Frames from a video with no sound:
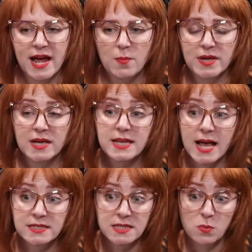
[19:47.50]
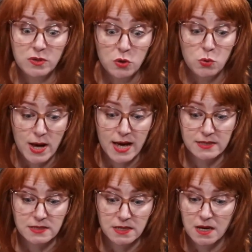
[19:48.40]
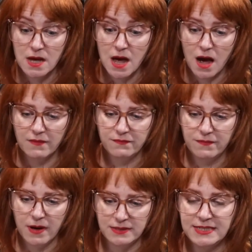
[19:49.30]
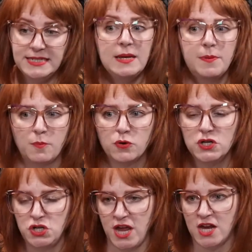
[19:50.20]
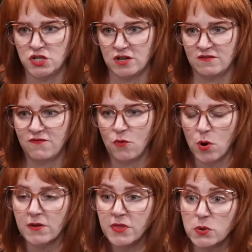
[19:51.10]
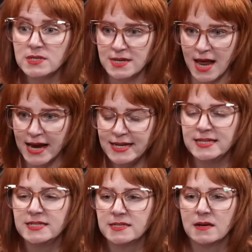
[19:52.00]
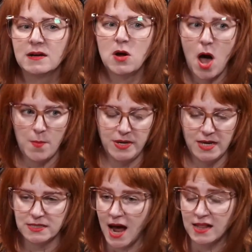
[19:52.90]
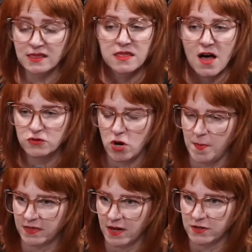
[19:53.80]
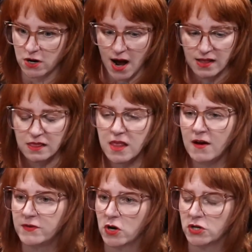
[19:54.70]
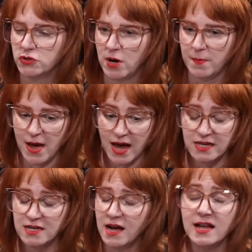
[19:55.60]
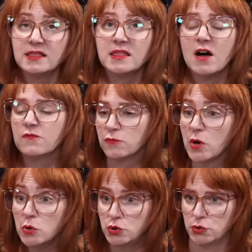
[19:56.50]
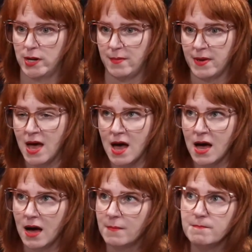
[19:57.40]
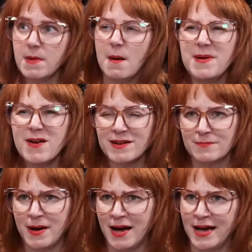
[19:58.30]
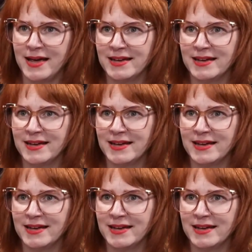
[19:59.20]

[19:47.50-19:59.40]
because as someone who has a deep appreciation for those 90s comedies. I love Tropic Thunder. I love Euro Trip. I love Road Trip. American Pie.